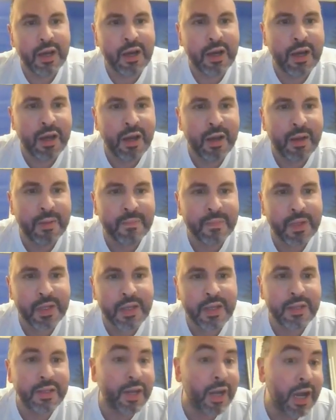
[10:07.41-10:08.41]

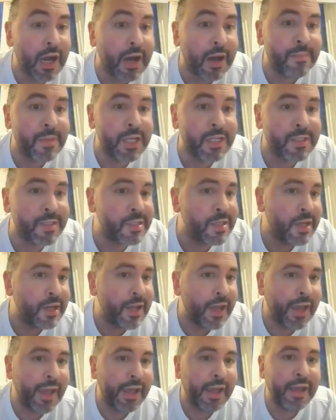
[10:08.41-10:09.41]
in the comments,
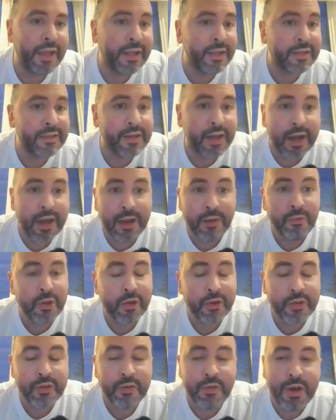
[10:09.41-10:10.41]
and I will
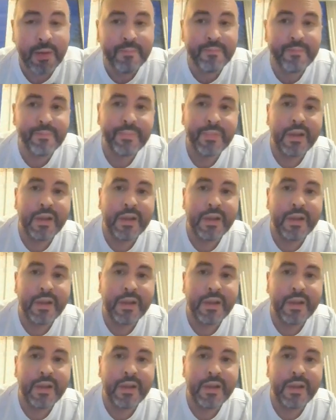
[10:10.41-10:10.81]
hook you up.